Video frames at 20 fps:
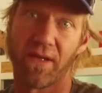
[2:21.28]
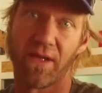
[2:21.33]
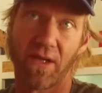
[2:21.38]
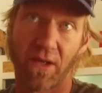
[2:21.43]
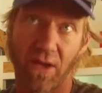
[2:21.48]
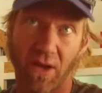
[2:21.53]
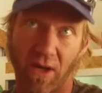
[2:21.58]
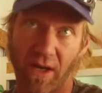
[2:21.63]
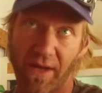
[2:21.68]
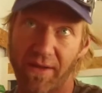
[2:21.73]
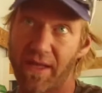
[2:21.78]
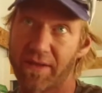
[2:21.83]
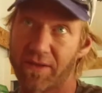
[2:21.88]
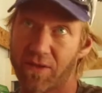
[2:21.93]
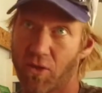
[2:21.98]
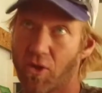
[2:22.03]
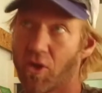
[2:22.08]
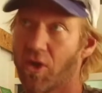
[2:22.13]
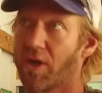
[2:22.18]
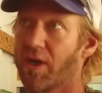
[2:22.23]
at the
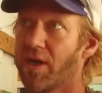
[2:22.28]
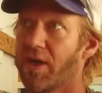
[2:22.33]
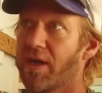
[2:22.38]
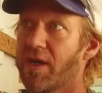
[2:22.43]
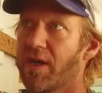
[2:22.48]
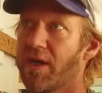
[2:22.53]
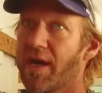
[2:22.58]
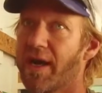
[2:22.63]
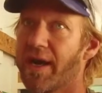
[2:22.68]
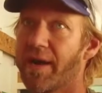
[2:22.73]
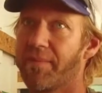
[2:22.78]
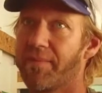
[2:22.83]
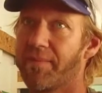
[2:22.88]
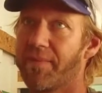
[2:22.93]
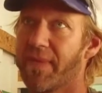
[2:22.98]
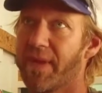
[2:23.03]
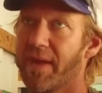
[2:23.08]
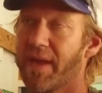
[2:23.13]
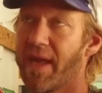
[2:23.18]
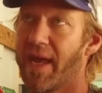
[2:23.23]
hook, and
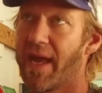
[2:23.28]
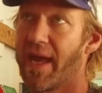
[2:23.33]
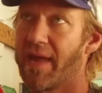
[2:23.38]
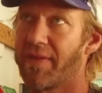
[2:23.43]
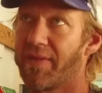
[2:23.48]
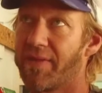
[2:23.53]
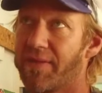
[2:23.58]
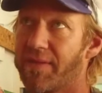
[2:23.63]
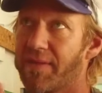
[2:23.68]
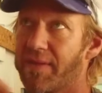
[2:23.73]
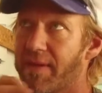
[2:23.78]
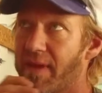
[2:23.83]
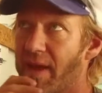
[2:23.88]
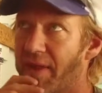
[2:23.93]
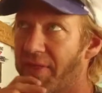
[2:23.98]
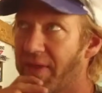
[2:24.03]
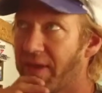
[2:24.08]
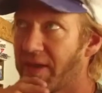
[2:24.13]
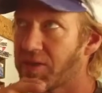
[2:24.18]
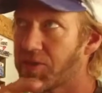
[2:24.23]
I
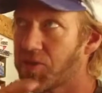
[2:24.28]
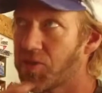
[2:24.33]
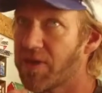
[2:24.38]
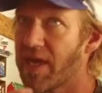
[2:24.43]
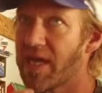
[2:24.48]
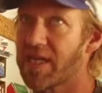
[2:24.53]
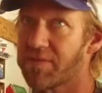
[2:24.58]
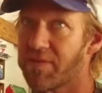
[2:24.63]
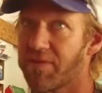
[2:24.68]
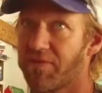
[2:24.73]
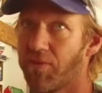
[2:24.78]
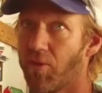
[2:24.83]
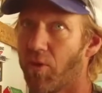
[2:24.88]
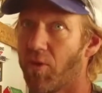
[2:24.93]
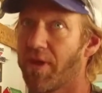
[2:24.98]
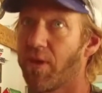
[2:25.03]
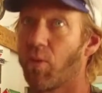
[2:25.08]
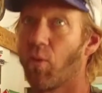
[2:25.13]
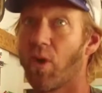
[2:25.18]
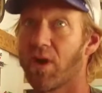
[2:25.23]
think 2 days before
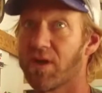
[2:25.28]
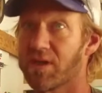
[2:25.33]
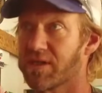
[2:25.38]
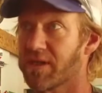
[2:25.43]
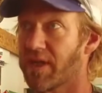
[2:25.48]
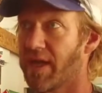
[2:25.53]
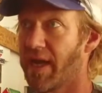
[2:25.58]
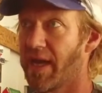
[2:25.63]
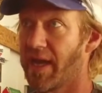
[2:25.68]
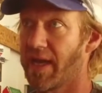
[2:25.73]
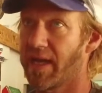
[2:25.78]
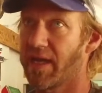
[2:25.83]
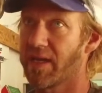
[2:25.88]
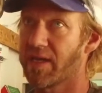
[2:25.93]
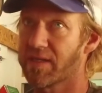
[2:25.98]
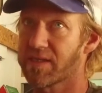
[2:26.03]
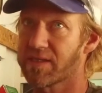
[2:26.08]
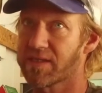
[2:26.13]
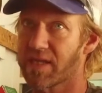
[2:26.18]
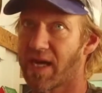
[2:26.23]
there was a
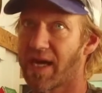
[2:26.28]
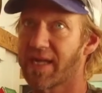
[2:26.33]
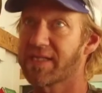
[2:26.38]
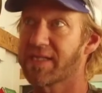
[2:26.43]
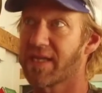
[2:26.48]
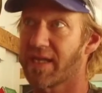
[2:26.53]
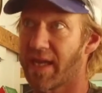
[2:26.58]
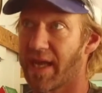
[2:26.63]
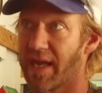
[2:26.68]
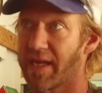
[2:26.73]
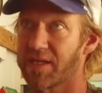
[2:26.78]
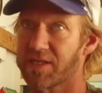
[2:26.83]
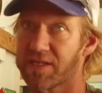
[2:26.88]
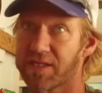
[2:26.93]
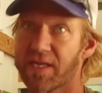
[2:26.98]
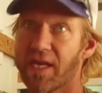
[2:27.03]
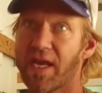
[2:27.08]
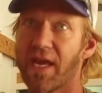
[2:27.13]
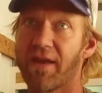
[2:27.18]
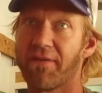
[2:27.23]
sighting and a
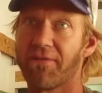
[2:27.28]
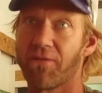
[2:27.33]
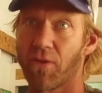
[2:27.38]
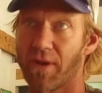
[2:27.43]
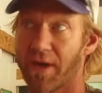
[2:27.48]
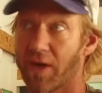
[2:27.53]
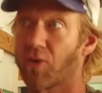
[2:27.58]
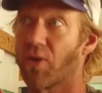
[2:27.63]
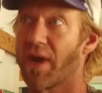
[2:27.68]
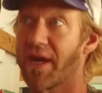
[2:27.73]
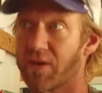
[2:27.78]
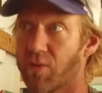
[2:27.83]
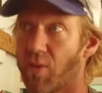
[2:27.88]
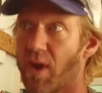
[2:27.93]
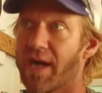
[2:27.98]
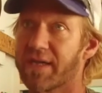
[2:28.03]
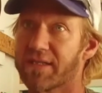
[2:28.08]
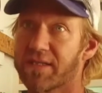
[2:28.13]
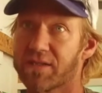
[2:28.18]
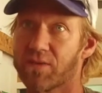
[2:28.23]
scare for a great
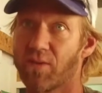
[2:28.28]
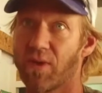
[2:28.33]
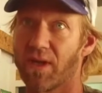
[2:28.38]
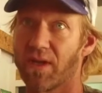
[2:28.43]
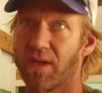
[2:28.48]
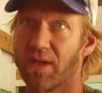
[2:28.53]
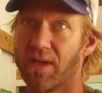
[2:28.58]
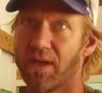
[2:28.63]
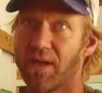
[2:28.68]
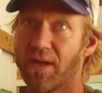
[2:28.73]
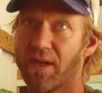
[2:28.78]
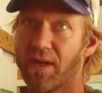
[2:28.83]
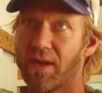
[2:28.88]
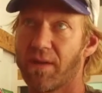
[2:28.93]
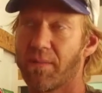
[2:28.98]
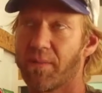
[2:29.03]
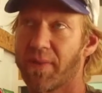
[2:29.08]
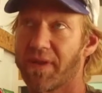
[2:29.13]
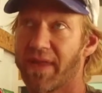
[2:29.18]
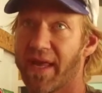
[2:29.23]
white as well,
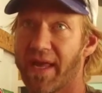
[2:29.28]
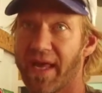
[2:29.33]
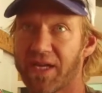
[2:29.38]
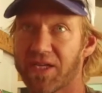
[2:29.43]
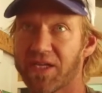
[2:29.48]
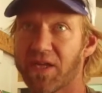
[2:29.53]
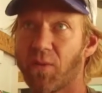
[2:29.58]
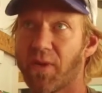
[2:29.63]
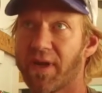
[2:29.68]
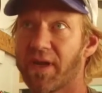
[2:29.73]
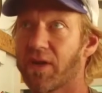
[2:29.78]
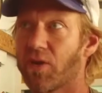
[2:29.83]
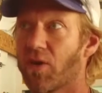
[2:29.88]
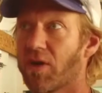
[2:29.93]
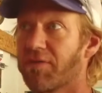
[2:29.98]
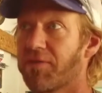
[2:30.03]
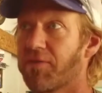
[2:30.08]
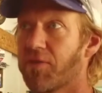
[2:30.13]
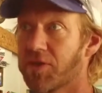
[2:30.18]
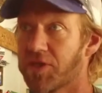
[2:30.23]
but they actually went and got
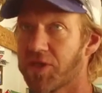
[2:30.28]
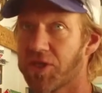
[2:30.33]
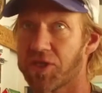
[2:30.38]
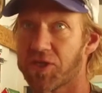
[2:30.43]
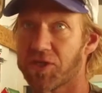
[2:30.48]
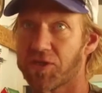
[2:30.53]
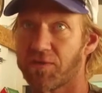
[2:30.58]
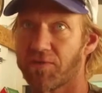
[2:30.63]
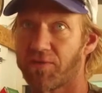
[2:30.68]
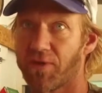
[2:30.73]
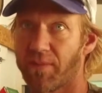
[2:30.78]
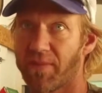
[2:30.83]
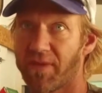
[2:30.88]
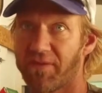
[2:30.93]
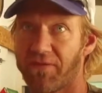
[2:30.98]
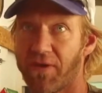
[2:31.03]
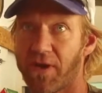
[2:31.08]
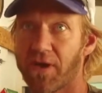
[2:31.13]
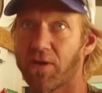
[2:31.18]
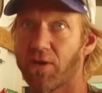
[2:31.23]
footage from the
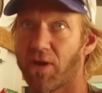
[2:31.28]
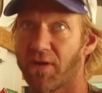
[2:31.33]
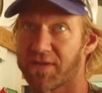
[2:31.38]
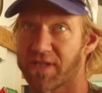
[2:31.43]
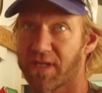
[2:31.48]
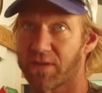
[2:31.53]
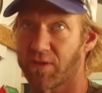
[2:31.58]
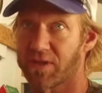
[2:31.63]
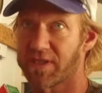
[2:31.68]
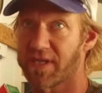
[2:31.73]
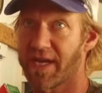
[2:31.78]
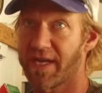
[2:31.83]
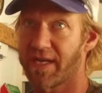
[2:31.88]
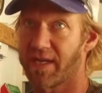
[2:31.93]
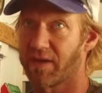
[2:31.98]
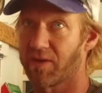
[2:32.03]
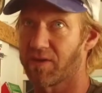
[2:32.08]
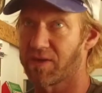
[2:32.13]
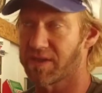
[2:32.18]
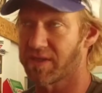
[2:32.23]
photographs that were
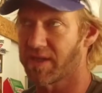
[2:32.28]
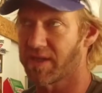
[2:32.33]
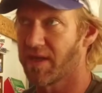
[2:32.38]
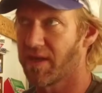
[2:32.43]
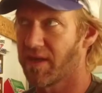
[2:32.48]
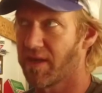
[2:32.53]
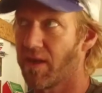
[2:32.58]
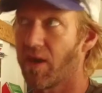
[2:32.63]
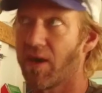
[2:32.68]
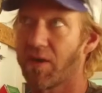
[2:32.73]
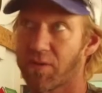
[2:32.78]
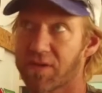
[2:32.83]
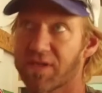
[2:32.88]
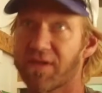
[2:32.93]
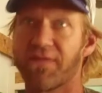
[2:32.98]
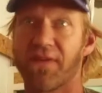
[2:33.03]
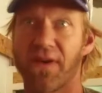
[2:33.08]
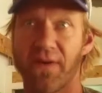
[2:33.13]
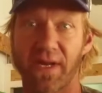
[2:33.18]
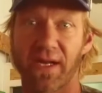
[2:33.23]
taken because it was a
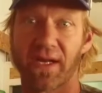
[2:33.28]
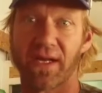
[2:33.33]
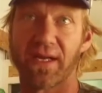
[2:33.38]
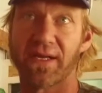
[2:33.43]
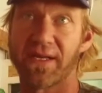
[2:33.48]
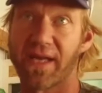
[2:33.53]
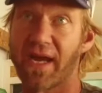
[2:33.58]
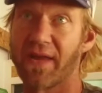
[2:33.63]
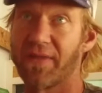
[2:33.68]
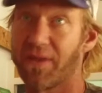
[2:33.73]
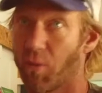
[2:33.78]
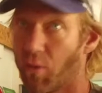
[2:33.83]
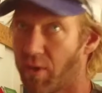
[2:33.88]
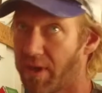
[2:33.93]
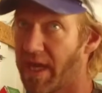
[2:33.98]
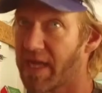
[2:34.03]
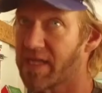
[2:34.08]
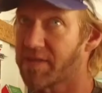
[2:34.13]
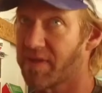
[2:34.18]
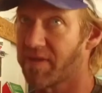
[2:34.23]
very clear day, and the
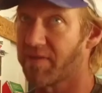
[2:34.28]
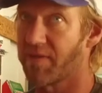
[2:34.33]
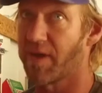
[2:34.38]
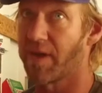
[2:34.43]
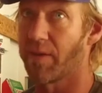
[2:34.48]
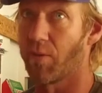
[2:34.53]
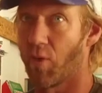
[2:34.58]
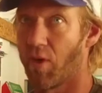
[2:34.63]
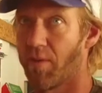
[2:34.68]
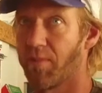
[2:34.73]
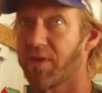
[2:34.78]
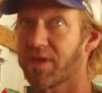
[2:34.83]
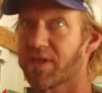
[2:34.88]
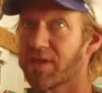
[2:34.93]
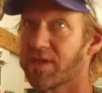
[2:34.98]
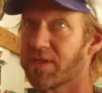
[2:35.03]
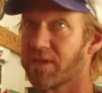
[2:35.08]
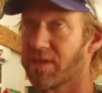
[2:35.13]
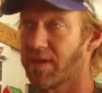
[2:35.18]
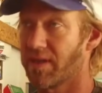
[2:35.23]
water has been very warm, which
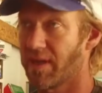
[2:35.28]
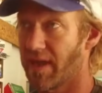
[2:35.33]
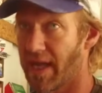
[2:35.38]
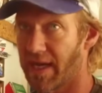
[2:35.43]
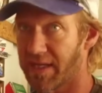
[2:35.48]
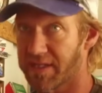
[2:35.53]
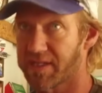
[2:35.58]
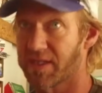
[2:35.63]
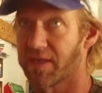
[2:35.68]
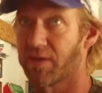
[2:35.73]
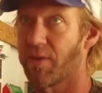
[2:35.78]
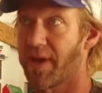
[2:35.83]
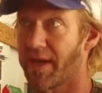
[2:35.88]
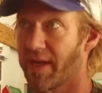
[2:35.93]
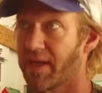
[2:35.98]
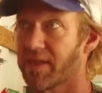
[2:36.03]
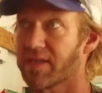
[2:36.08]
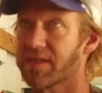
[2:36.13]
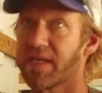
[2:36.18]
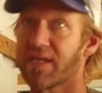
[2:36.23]
Alison
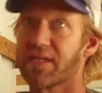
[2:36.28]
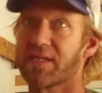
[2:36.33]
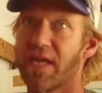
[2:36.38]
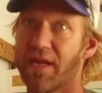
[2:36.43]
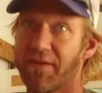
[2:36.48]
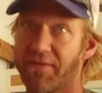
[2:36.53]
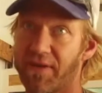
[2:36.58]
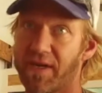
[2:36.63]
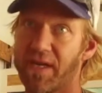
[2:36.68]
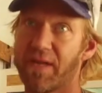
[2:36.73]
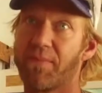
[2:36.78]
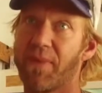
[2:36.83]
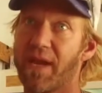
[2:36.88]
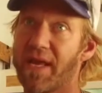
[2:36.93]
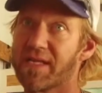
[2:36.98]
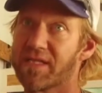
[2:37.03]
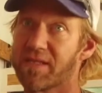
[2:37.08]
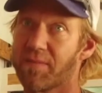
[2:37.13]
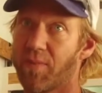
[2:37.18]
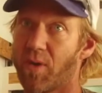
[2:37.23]
reckons it definitely
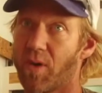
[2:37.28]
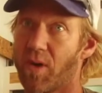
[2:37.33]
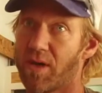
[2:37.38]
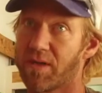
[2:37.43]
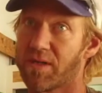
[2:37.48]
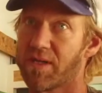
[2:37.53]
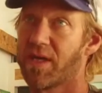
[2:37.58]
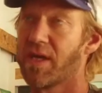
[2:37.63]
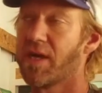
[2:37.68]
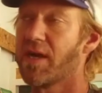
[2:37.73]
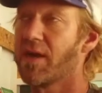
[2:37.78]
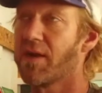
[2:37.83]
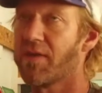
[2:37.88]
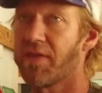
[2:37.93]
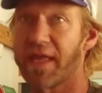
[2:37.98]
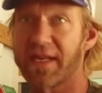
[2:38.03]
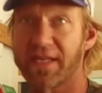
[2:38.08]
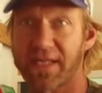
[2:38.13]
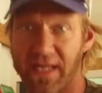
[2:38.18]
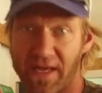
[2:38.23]
plays a part.
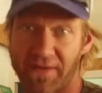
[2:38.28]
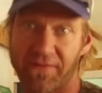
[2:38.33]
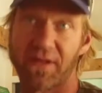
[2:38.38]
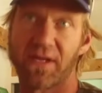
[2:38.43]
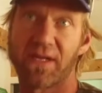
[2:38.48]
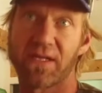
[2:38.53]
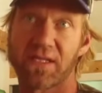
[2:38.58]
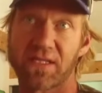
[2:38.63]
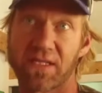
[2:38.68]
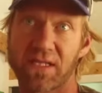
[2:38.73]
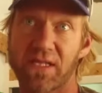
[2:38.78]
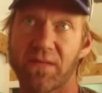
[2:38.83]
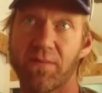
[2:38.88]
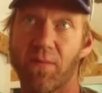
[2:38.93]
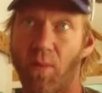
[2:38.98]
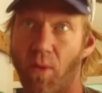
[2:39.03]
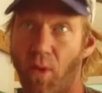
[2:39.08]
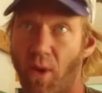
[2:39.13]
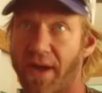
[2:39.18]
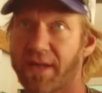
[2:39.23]
They definitely see
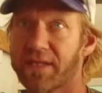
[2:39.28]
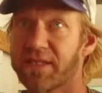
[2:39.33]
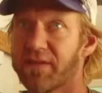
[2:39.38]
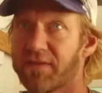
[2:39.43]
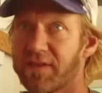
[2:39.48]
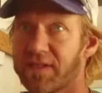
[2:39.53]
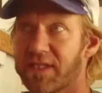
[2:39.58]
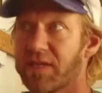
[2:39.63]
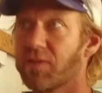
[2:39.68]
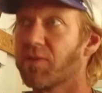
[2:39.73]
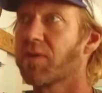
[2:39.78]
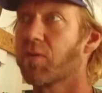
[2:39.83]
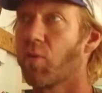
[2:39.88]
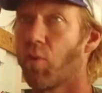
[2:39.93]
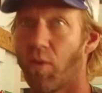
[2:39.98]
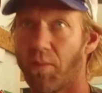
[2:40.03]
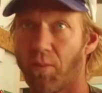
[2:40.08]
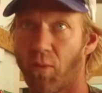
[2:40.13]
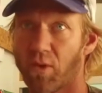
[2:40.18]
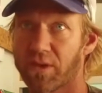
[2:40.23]
more activity with
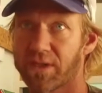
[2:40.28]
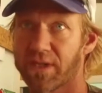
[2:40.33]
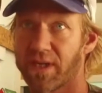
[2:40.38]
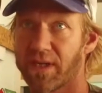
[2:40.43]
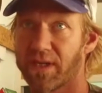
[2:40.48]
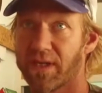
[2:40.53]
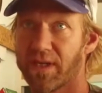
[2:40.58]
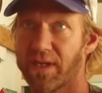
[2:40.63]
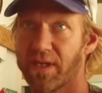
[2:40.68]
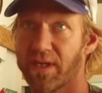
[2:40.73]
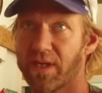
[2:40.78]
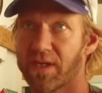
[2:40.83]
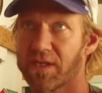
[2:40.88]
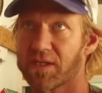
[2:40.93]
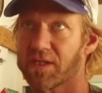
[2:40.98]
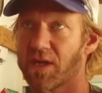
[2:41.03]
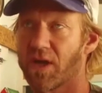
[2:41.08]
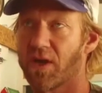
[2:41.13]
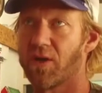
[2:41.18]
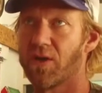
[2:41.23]
warm water.
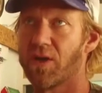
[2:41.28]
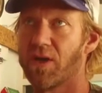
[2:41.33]
So